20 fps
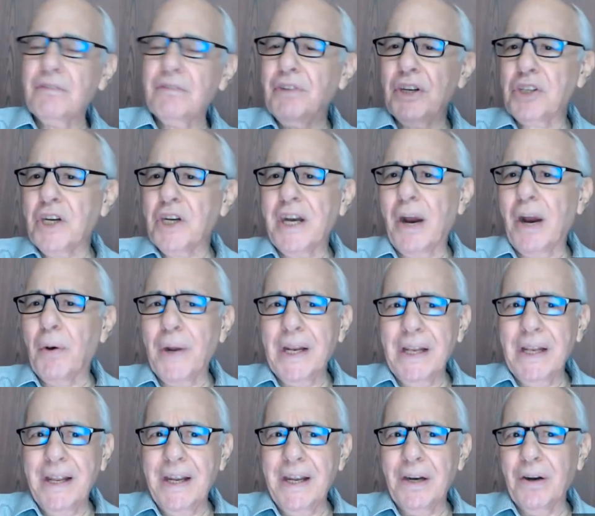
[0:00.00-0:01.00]

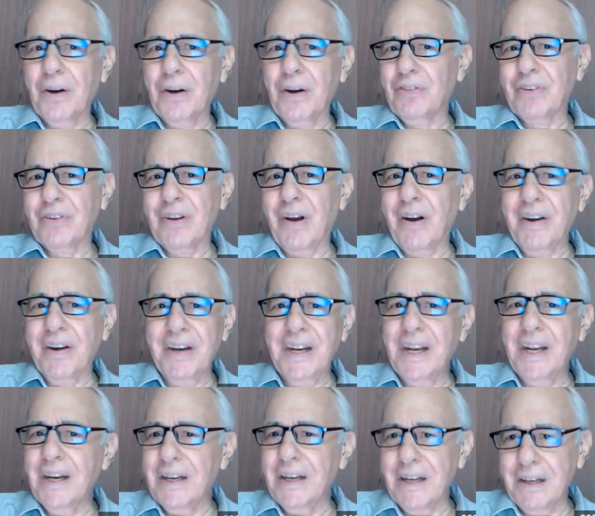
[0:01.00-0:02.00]
Visionary leaders are
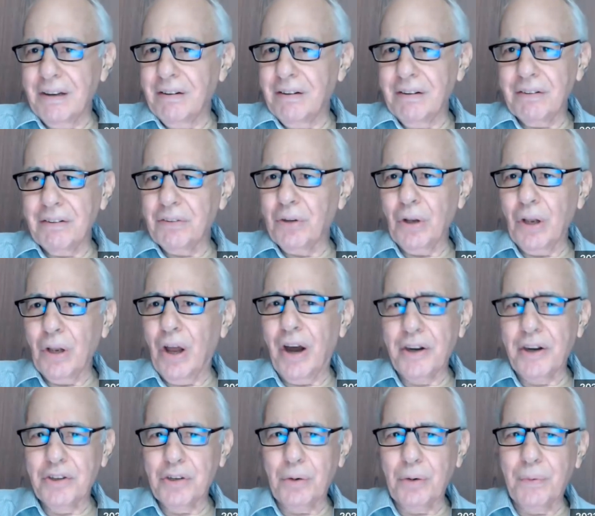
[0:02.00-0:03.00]
needed to
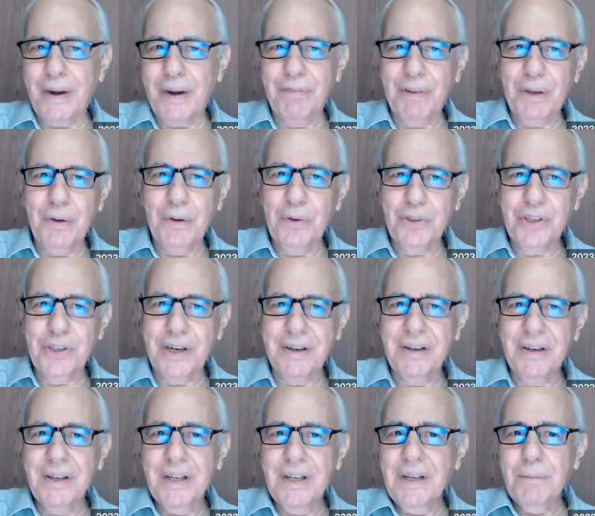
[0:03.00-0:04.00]
launch a
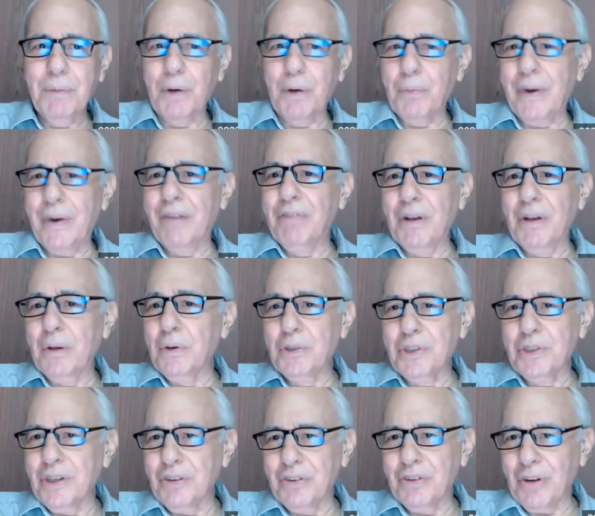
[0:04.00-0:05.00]
revolution, but
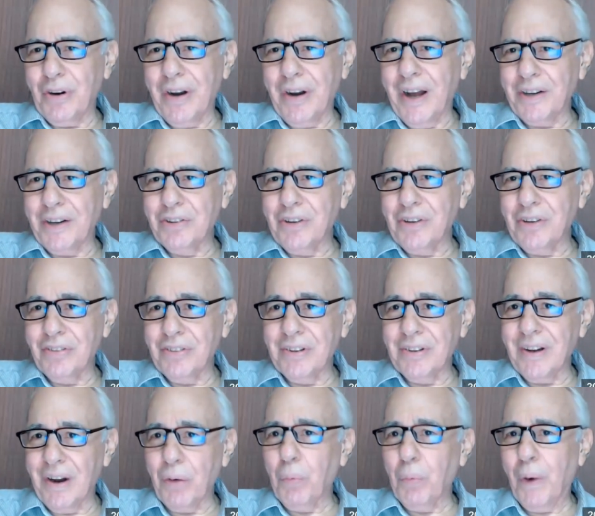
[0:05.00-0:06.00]
revolutions are not
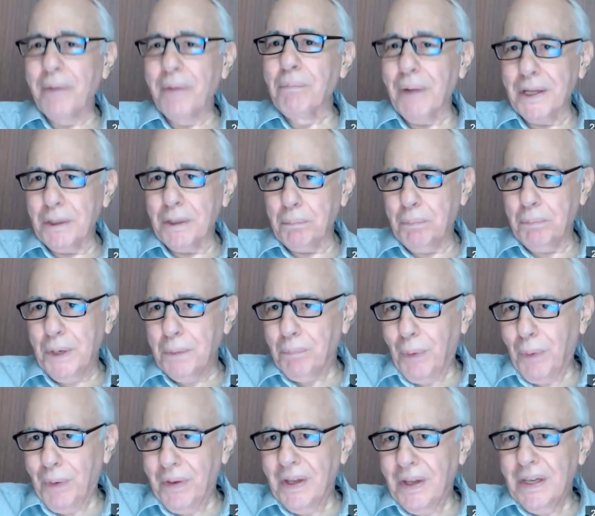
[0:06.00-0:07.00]
just, are won by the
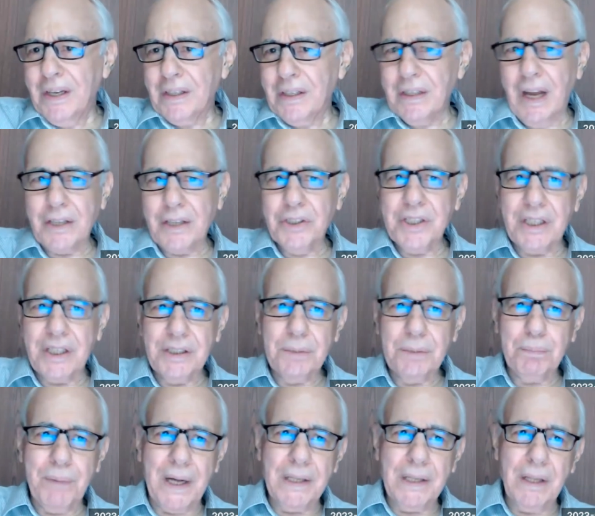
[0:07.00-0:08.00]
people, not
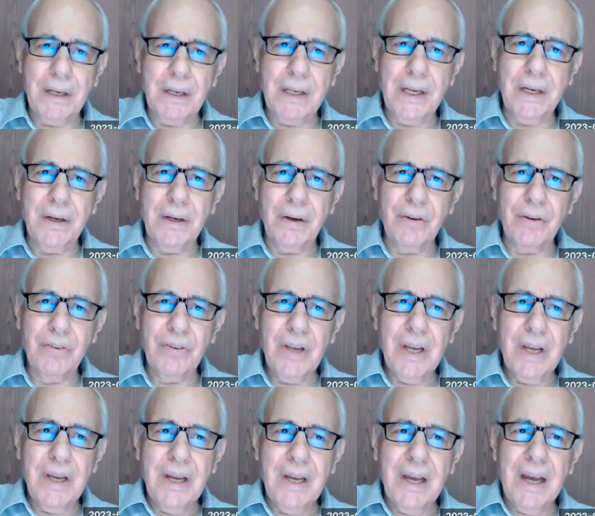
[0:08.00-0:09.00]
just by the leaders.
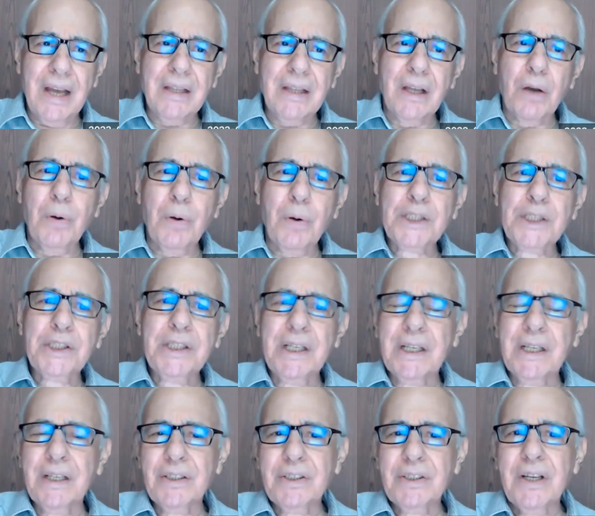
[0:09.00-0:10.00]
And the
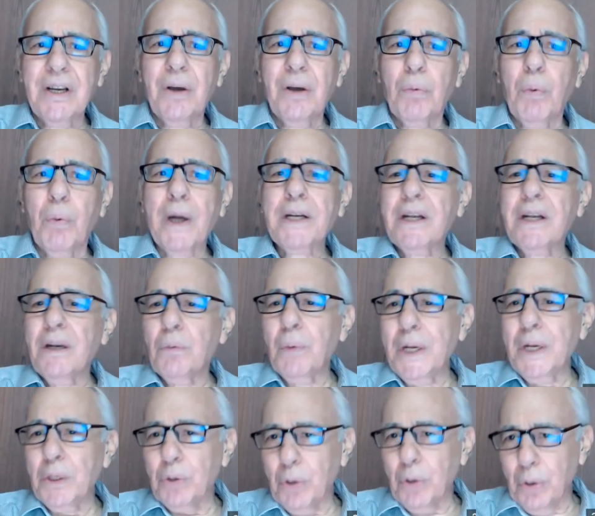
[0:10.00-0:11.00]
question is, what can
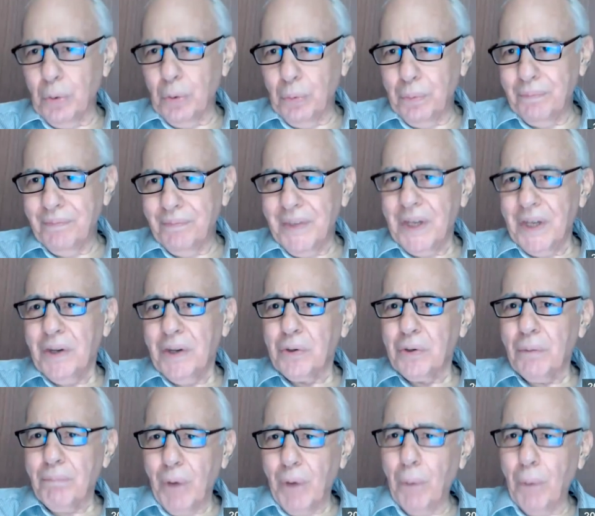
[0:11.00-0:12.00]
we do
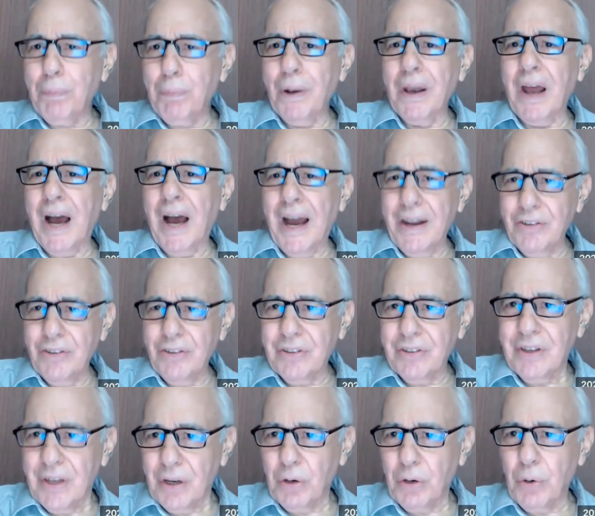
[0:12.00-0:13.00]
to
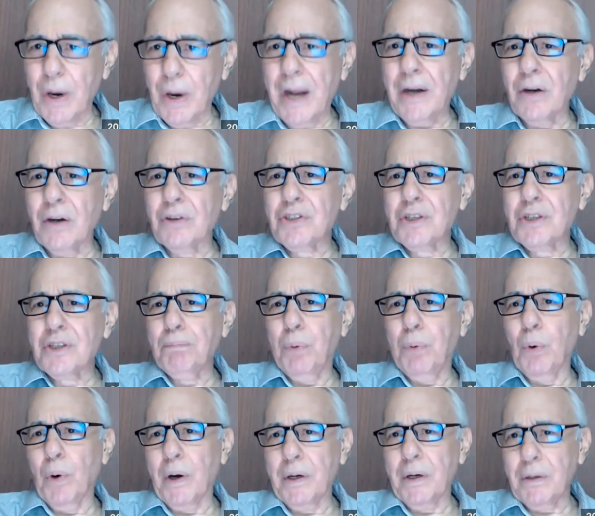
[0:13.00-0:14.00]
mobilize greater
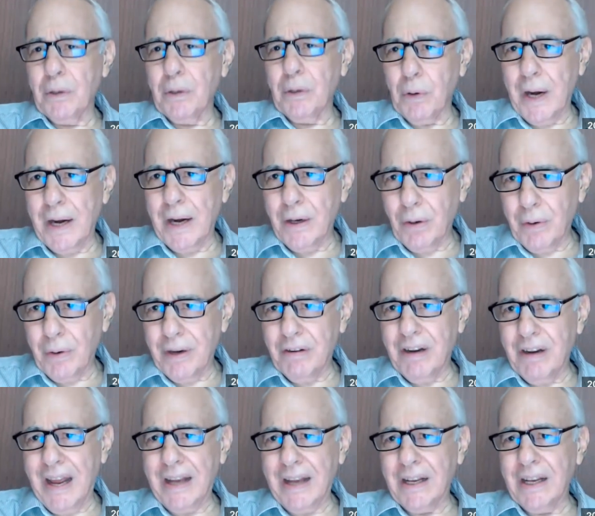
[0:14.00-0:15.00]
support, greater
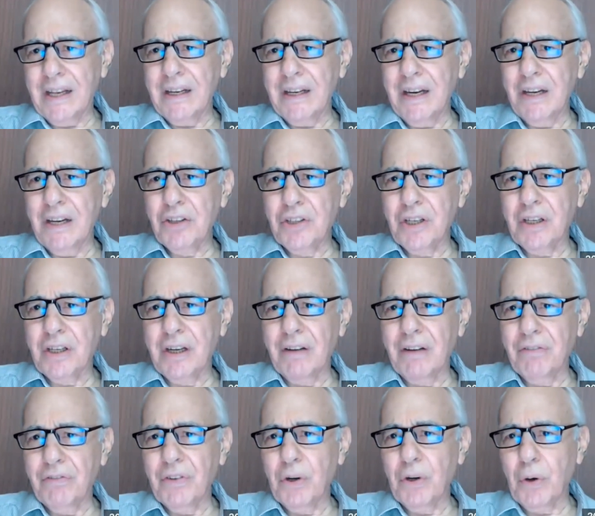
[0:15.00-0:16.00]
in-
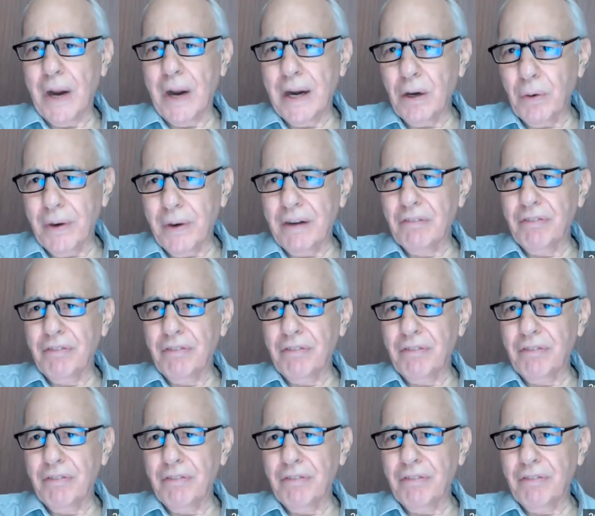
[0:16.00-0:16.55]
initiative, greater